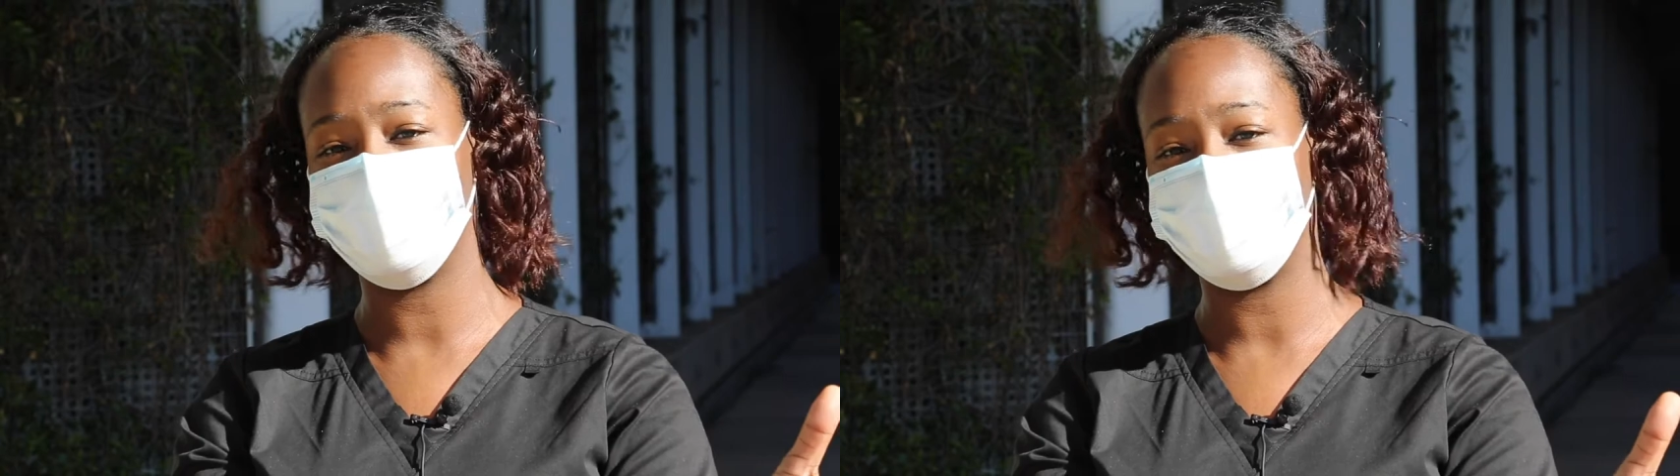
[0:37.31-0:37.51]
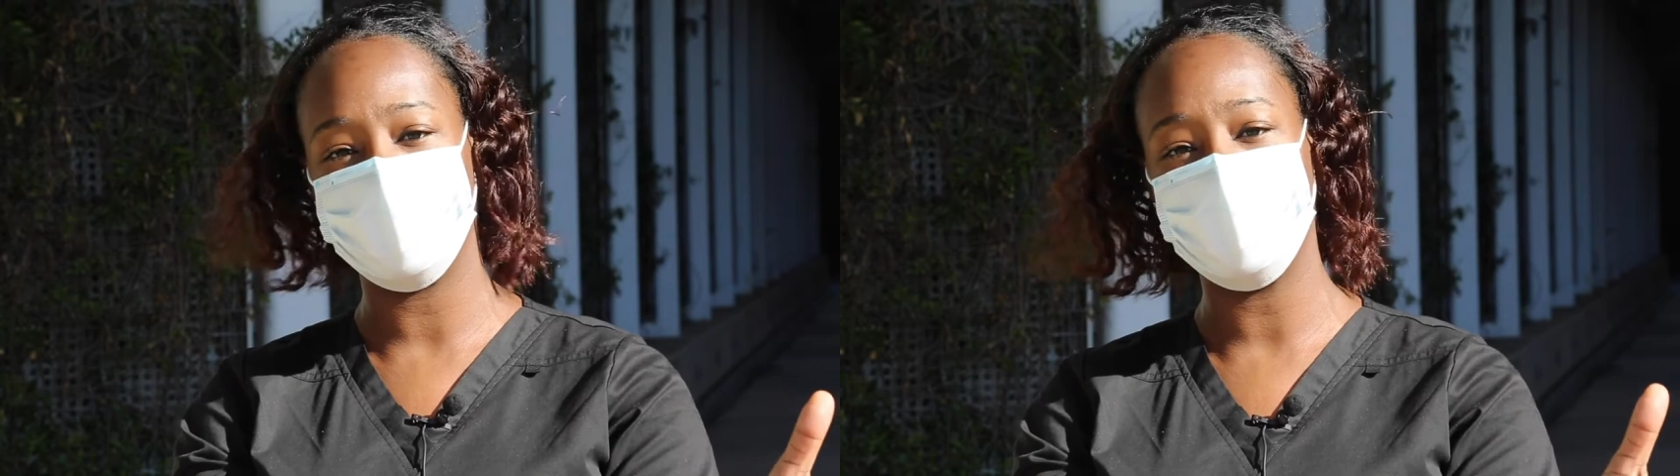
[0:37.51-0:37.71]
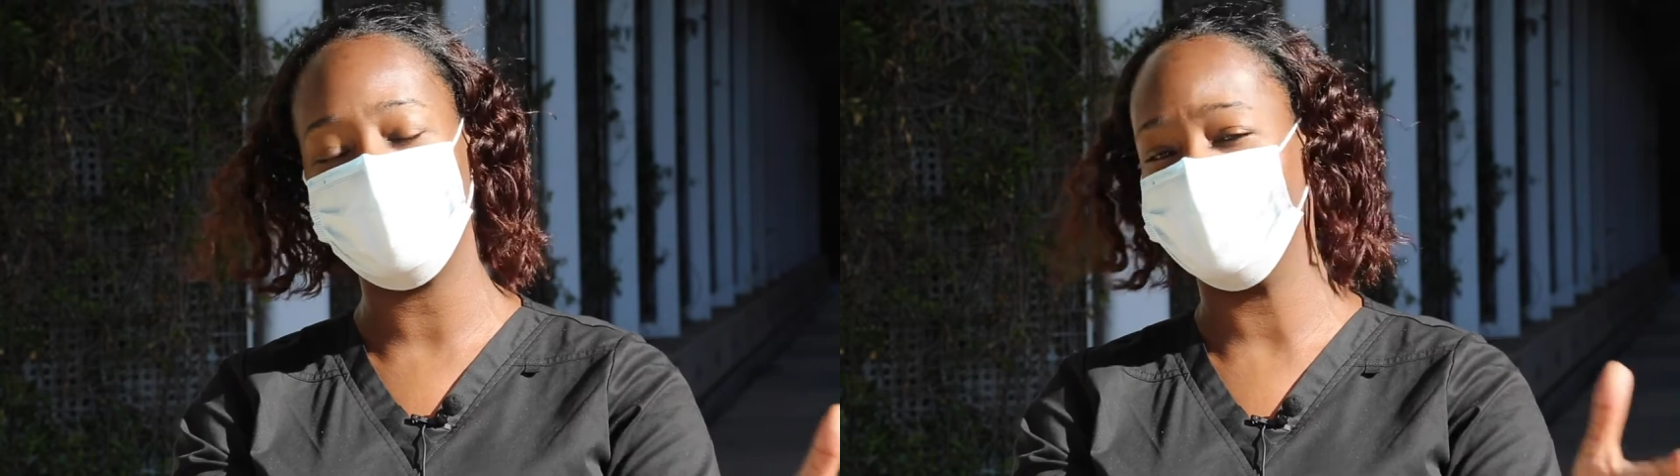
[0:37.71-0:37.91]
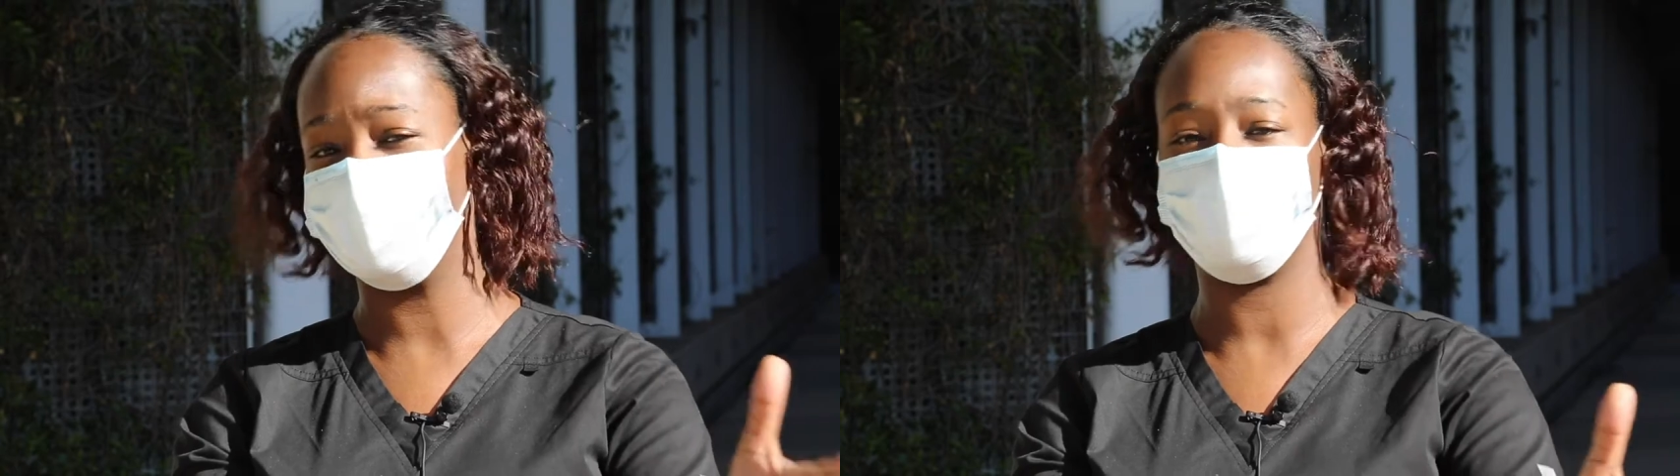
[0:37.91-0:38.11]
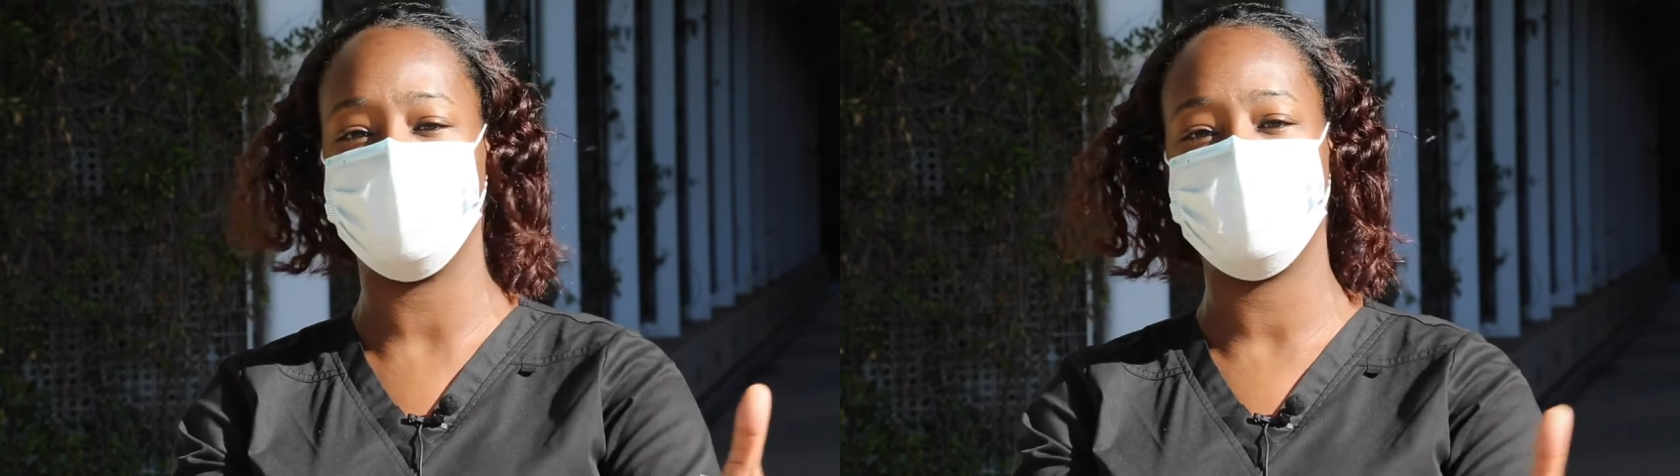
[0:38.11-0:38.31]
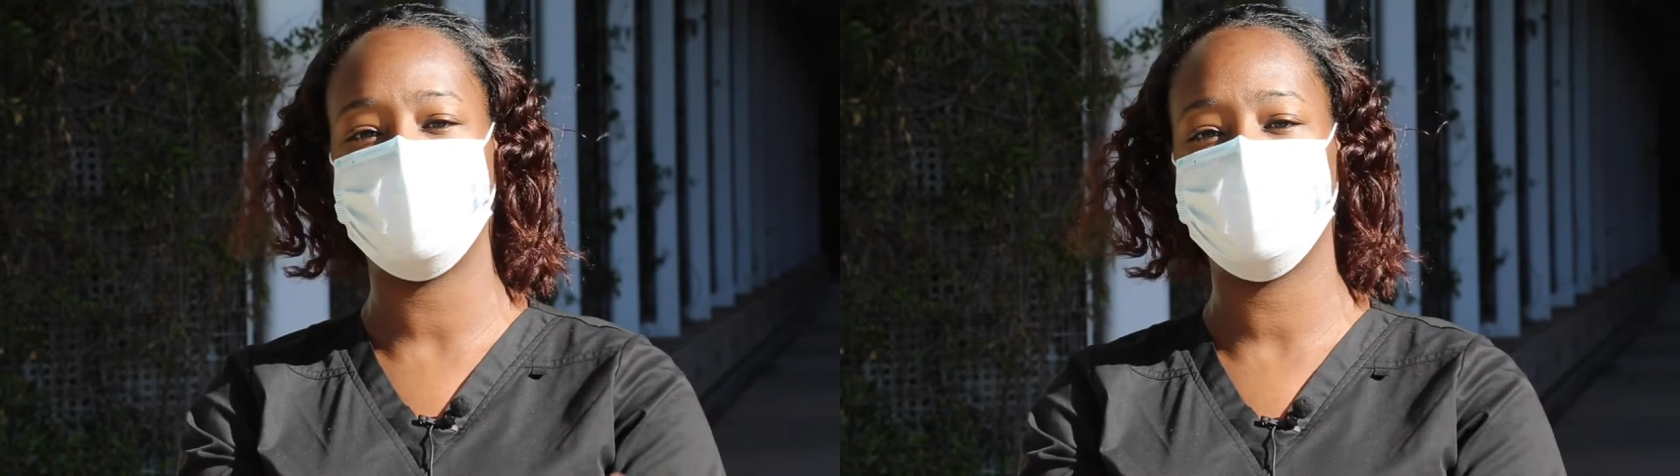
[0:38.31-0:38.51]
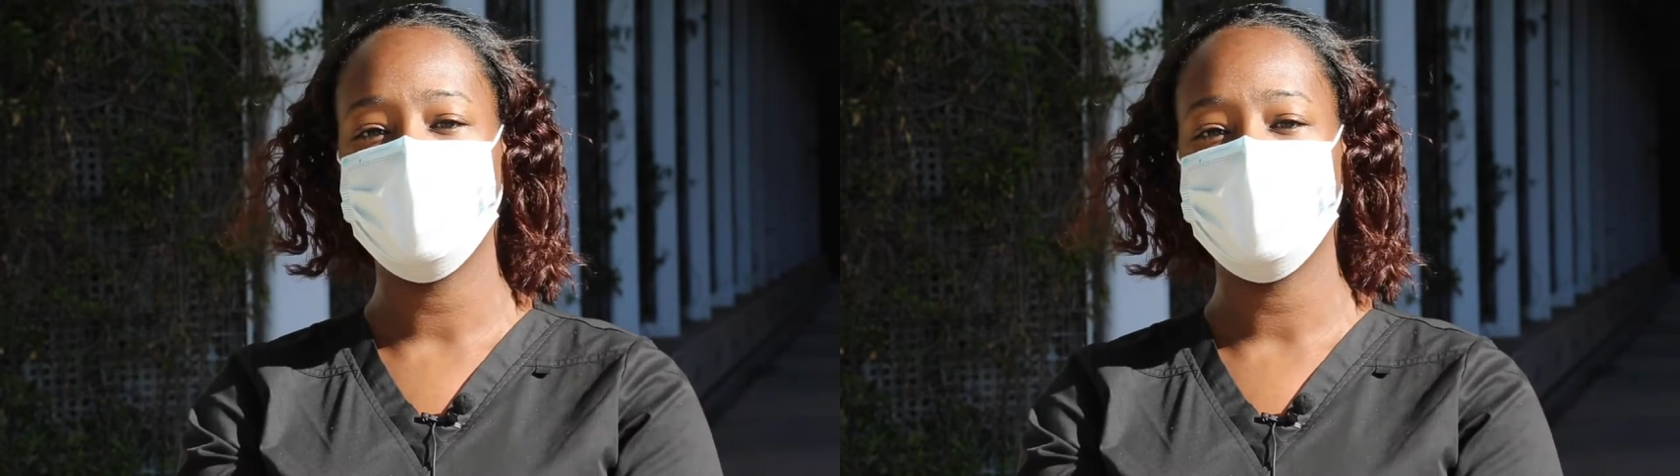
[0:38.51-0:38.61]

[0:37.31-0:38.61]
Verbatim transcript: the, of the disease.